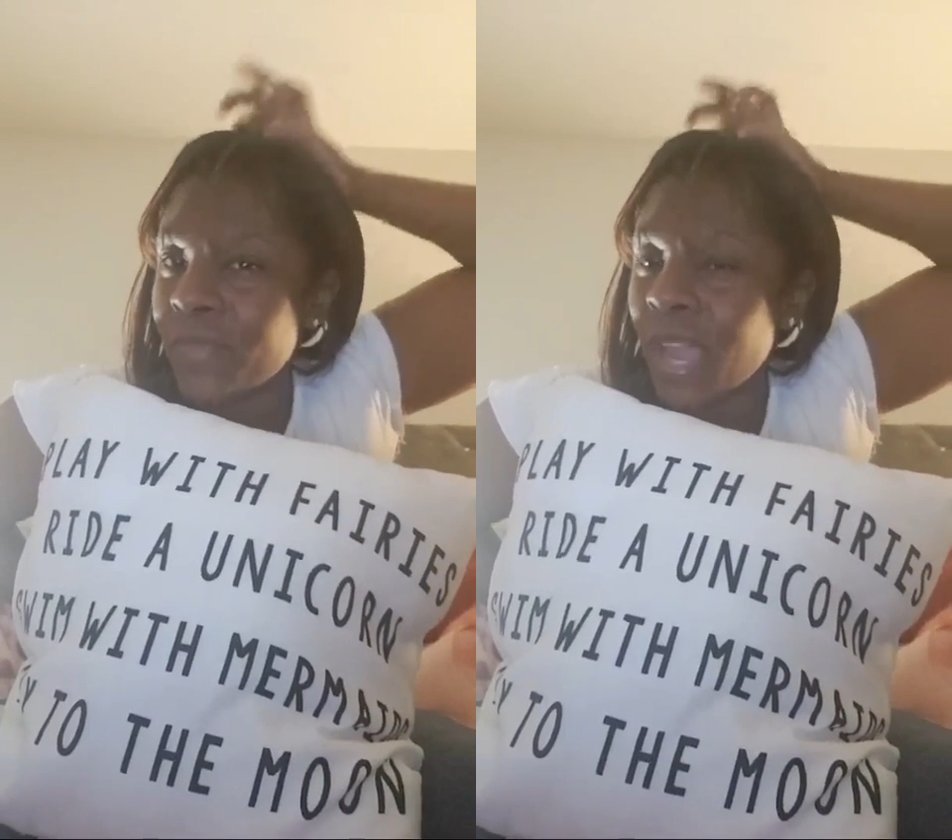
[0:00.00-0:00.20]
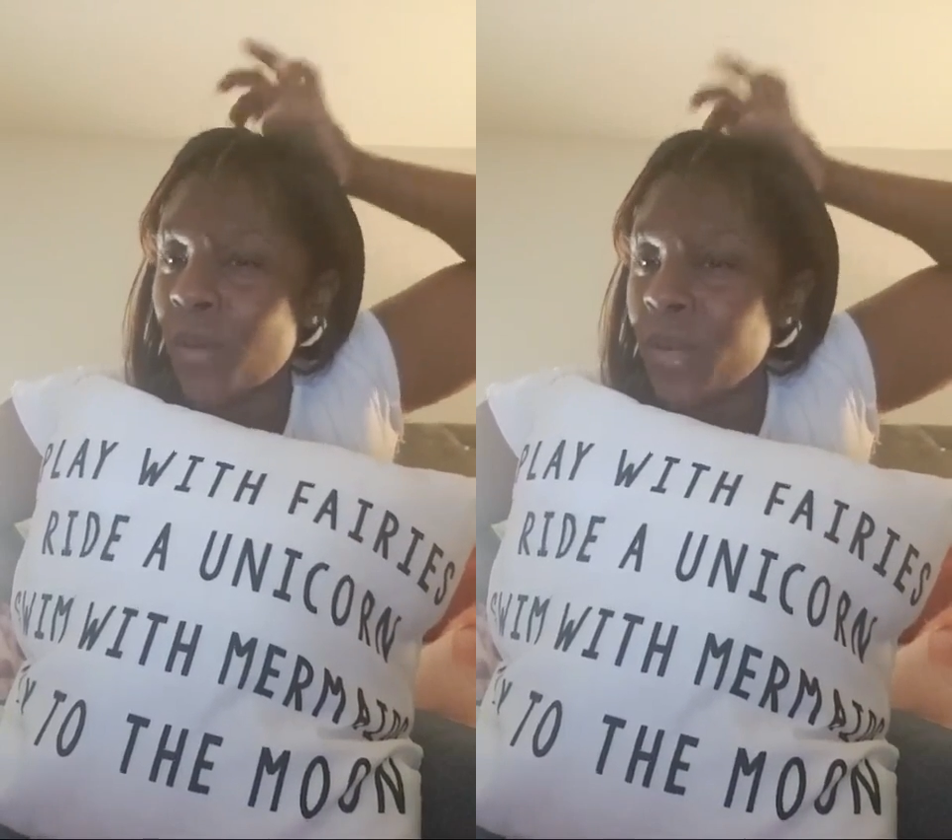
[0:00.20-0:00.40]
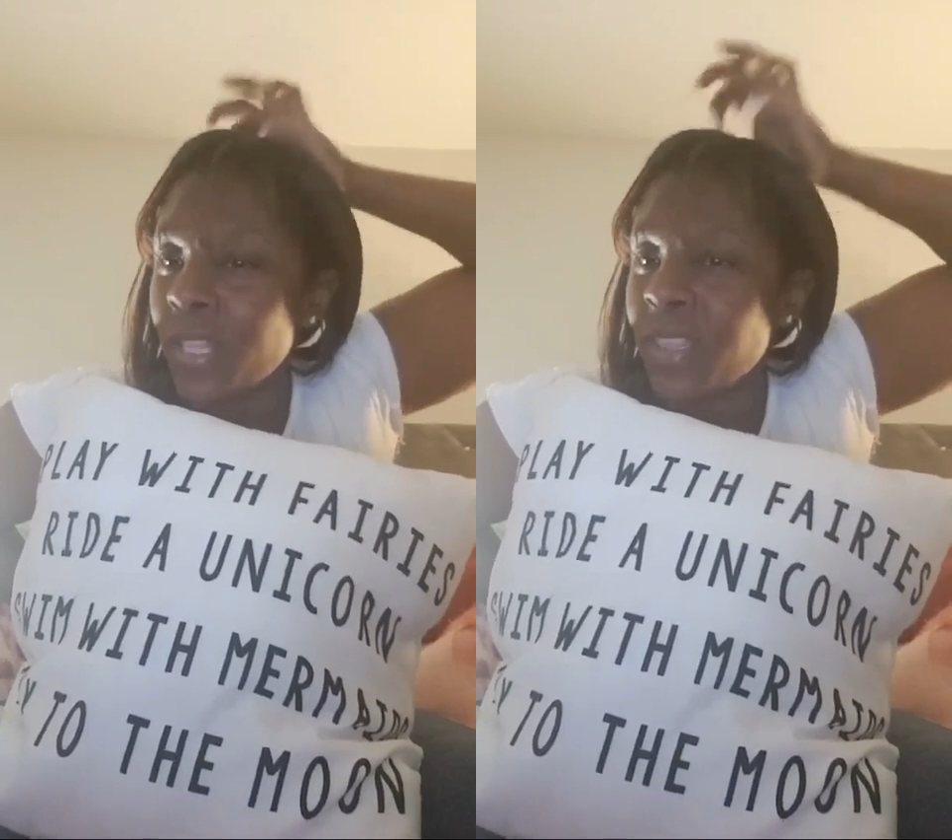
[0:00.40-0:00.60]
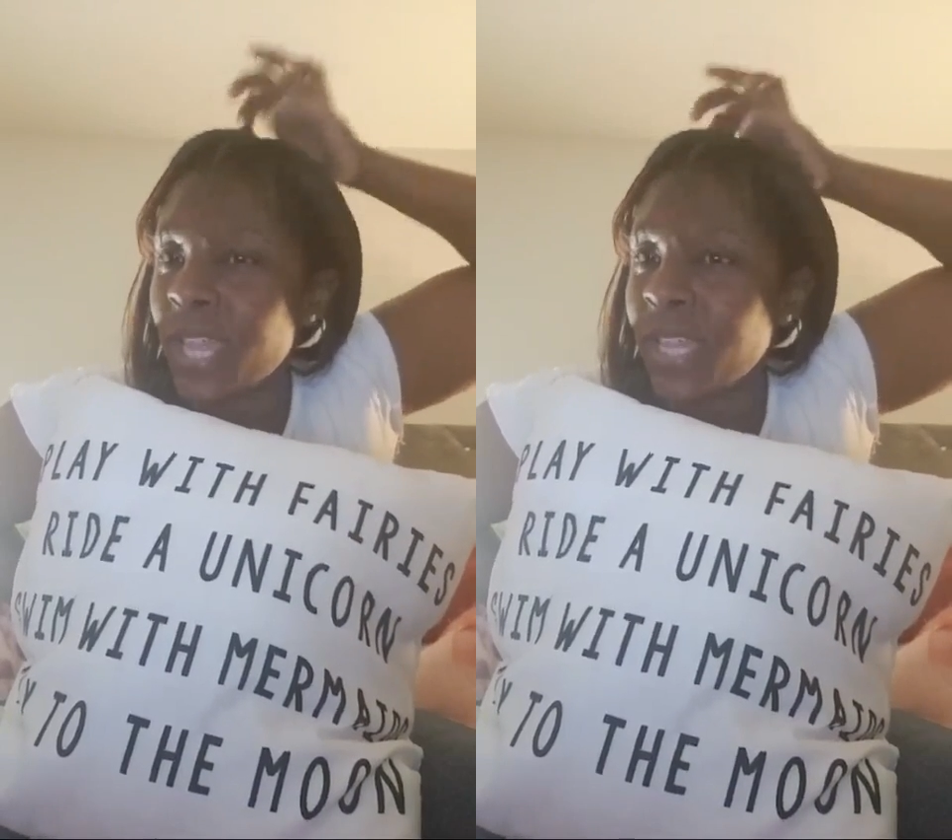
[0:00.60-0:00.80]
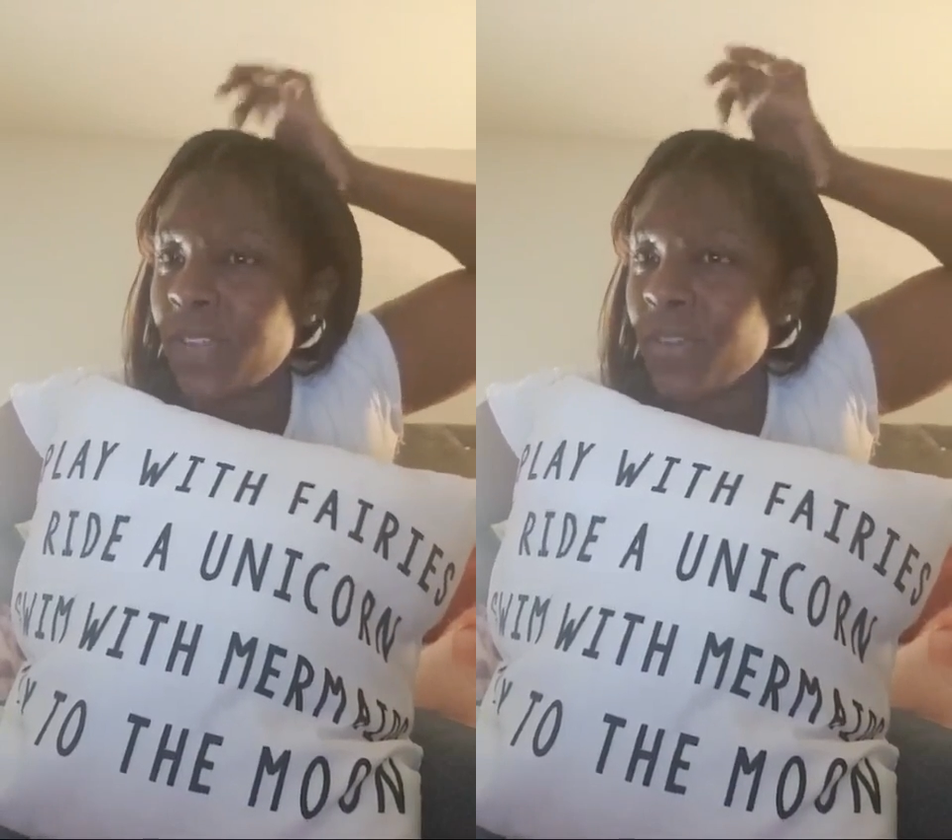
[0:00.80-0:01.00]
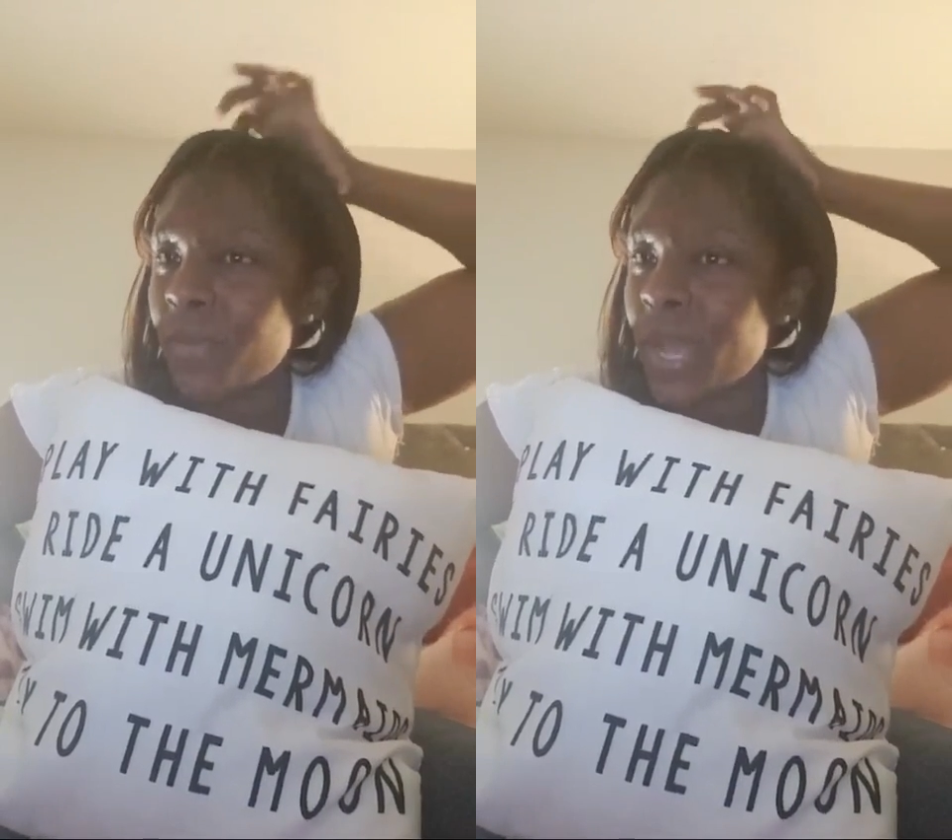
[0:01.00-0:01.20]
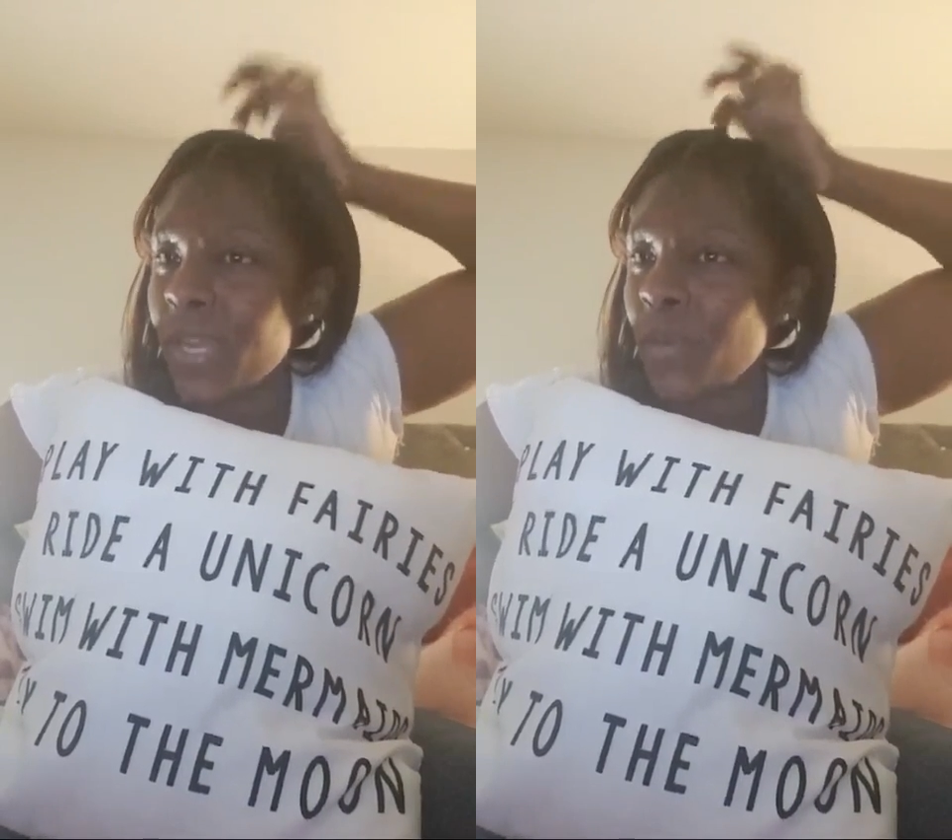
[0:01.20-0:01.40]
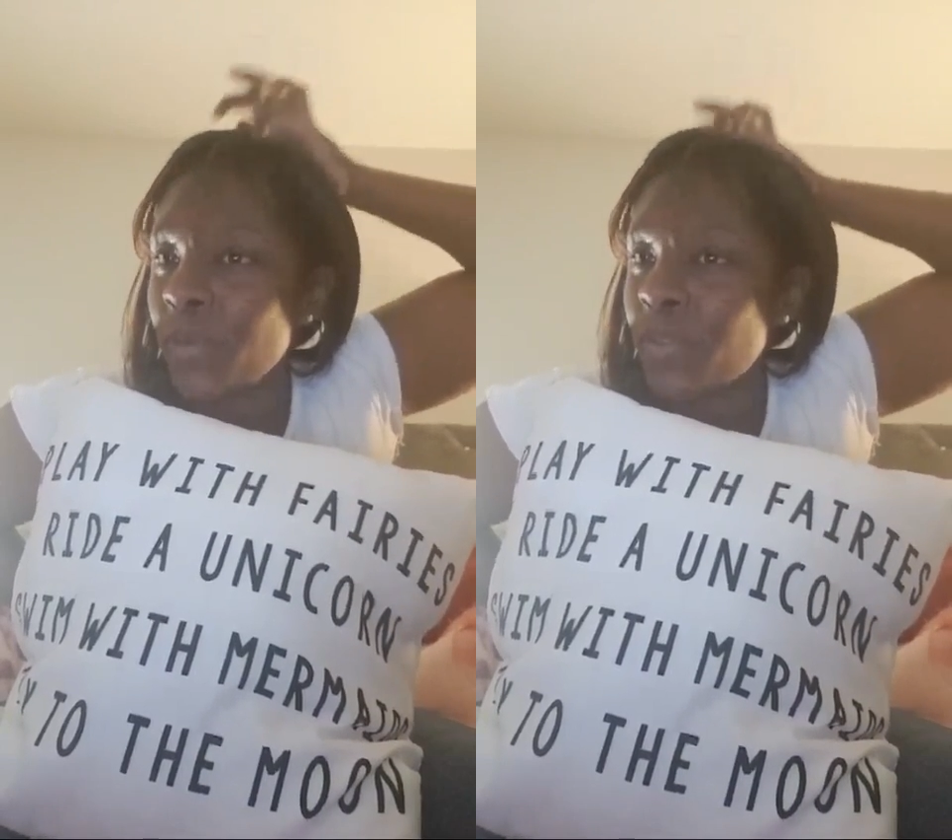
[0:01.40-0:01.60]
I want to thank everybody who